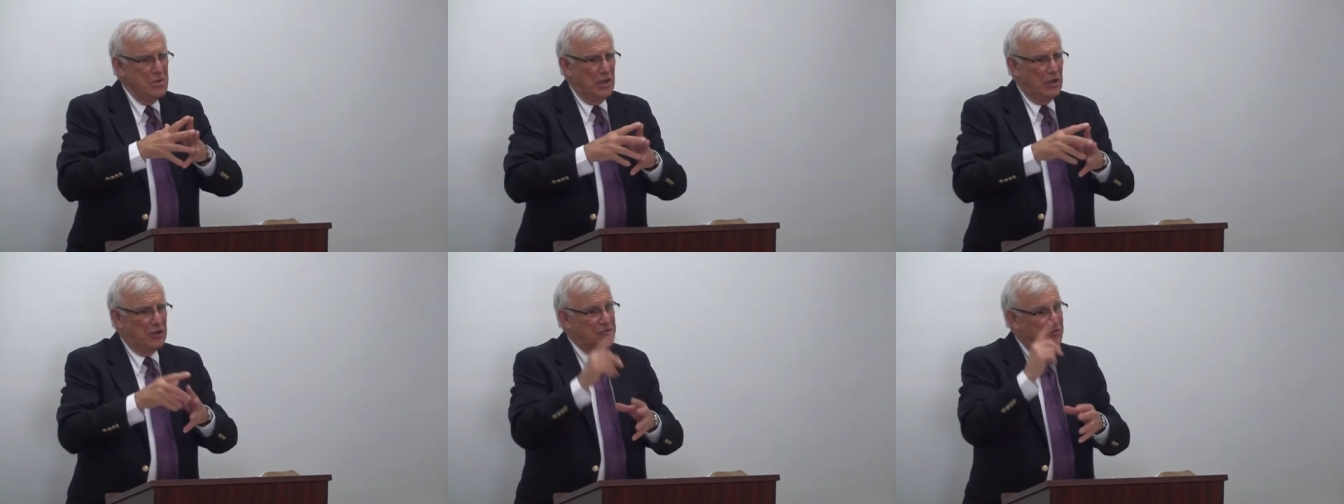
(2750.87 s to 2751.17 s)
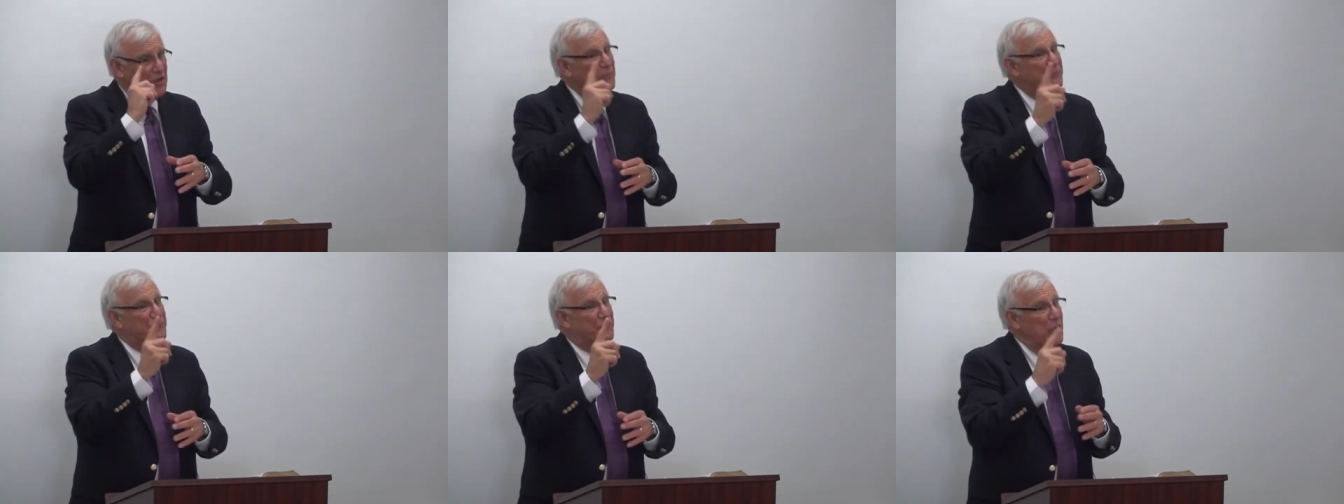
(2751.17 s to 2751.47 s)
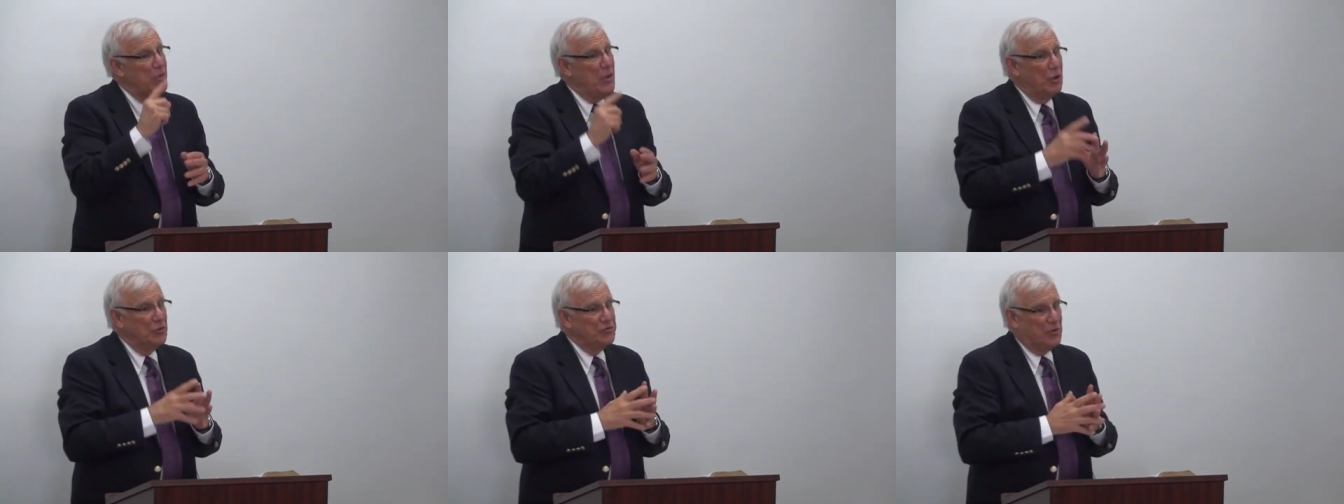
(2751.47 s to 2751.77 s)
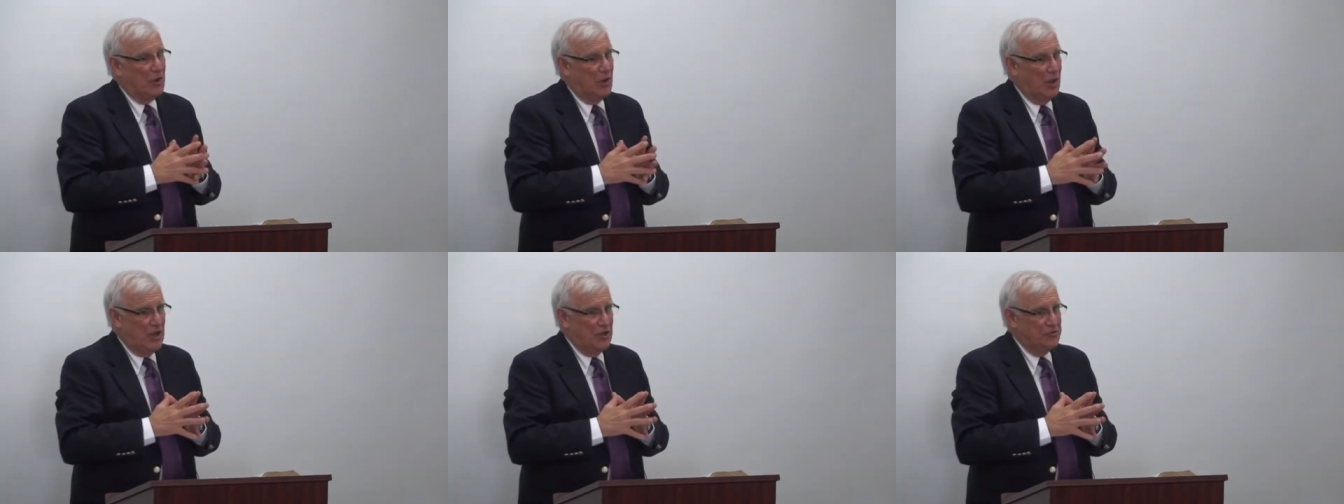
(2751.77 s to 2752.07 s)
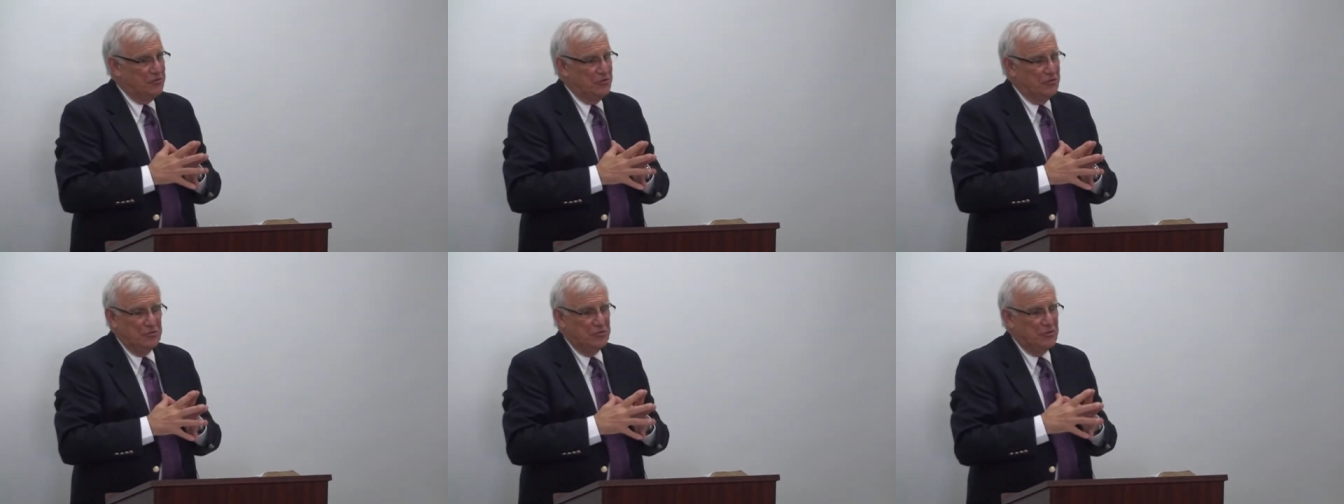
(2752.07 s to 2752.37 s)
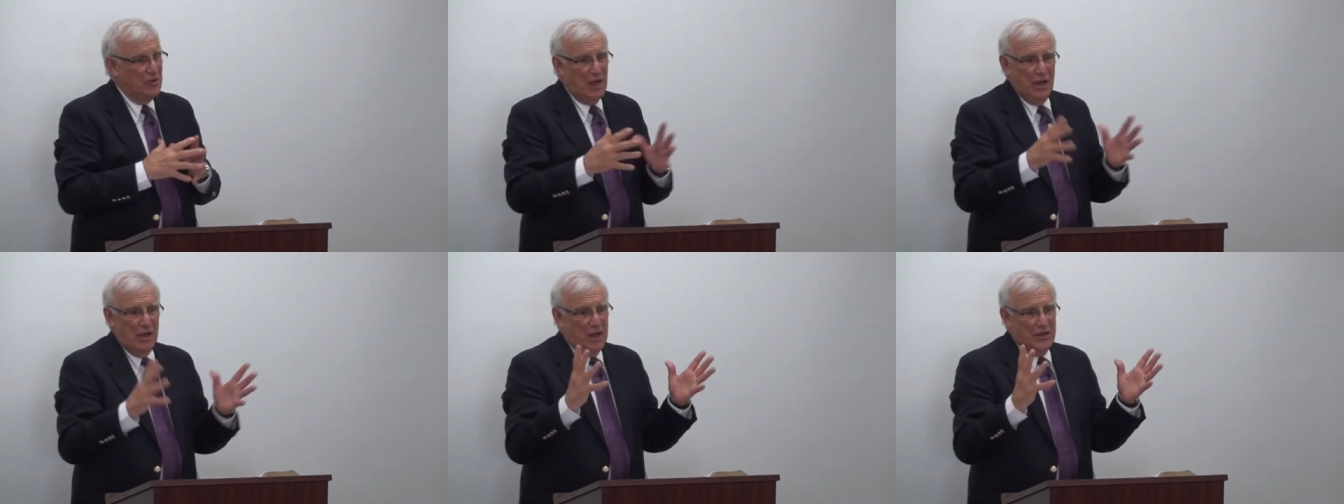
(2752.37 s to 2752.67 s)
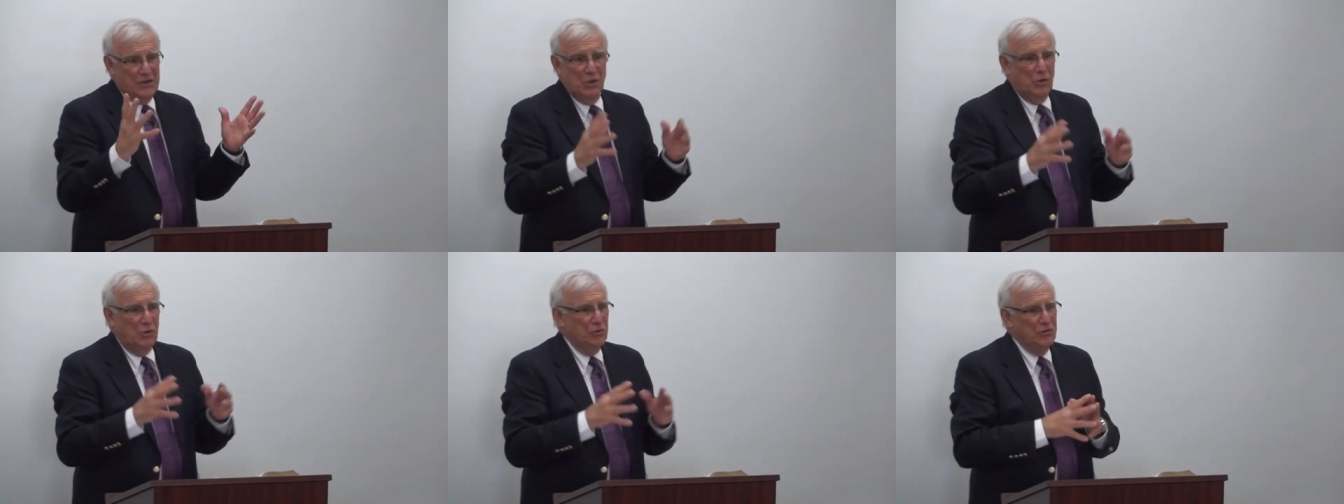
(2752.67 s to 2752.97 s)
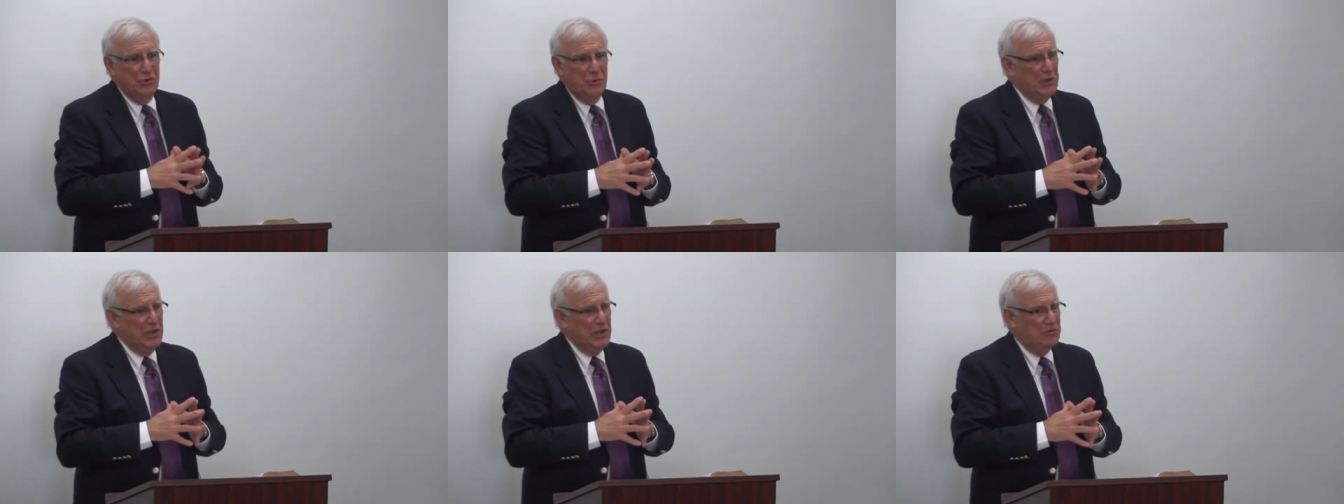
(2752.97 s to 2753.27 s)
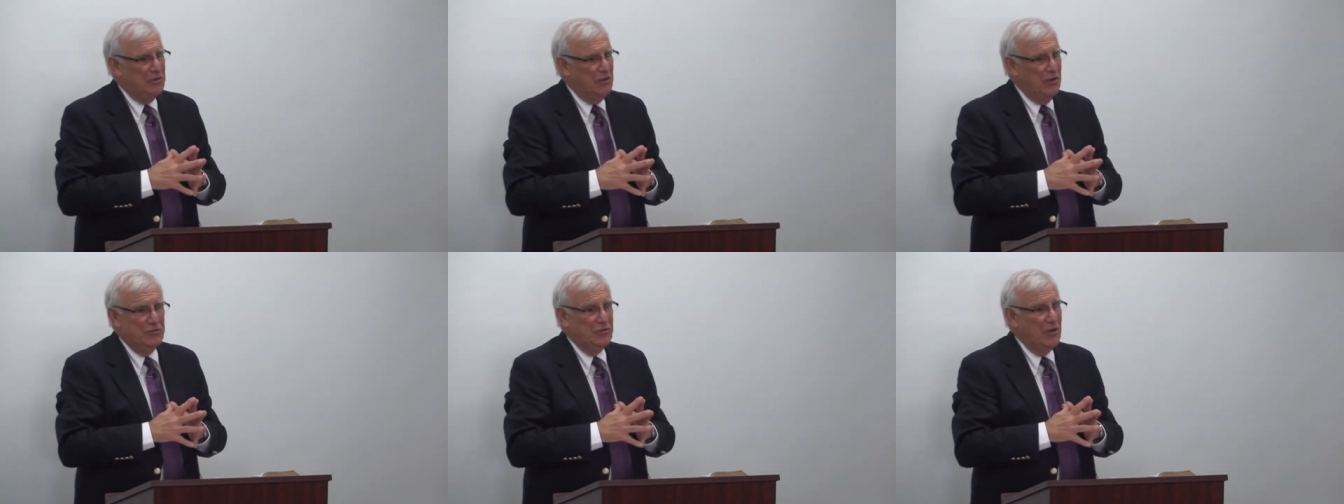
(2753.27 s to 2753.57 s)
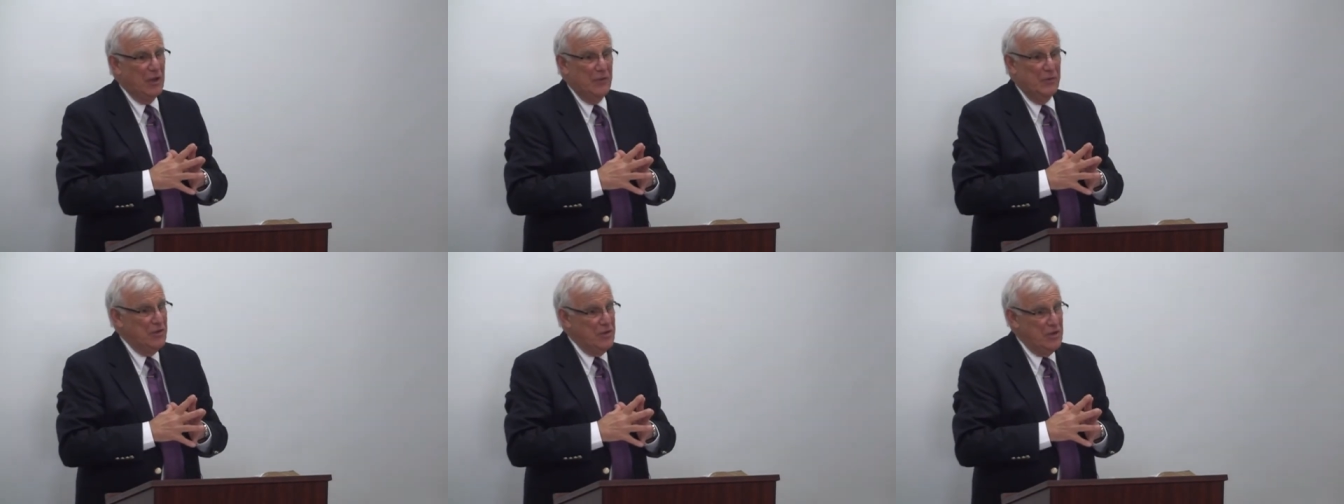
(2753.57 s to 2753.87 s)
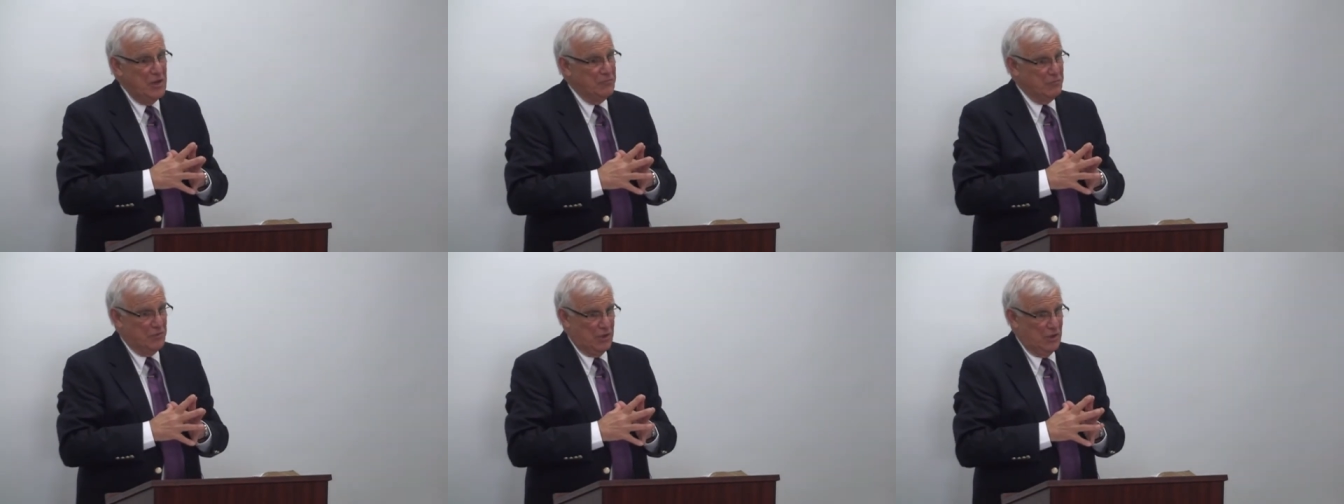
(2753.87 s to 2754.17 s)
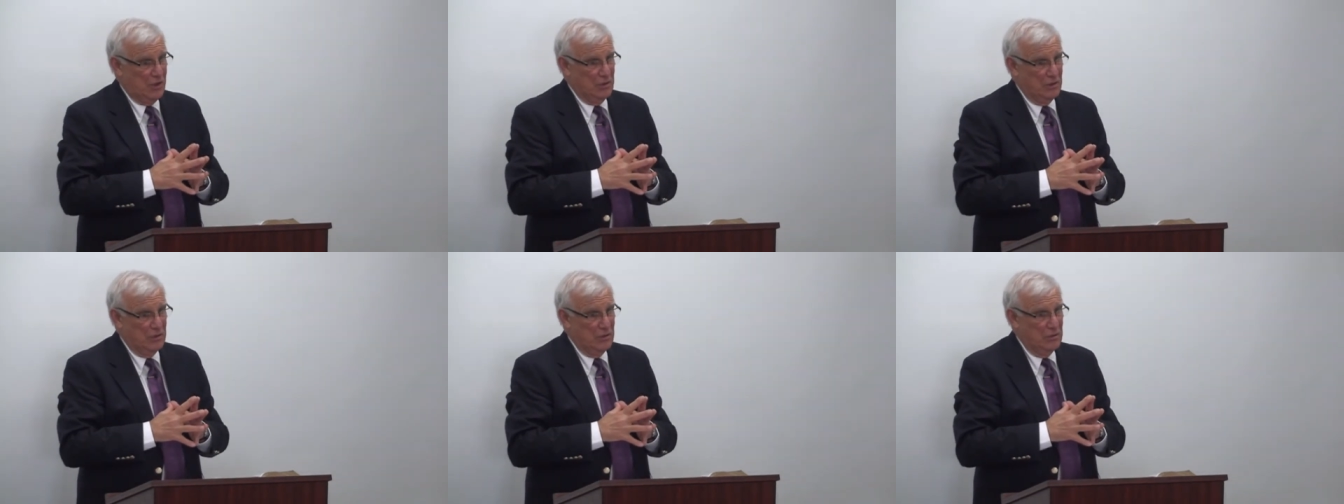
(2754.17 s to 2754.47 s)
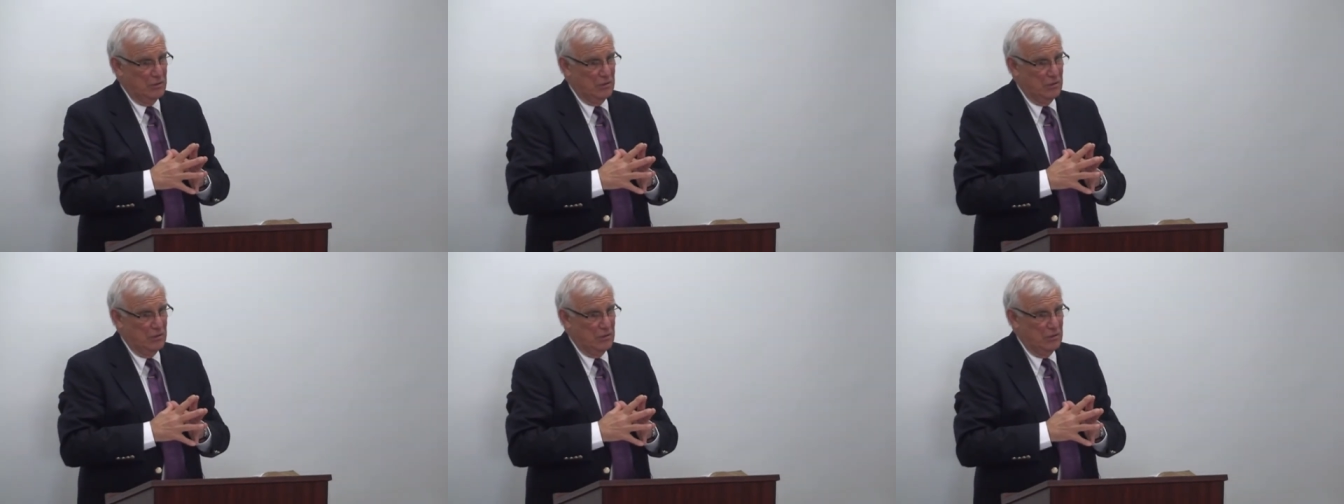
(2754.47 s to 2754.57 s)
except for those classes, I, I don't do any teaching in the evening.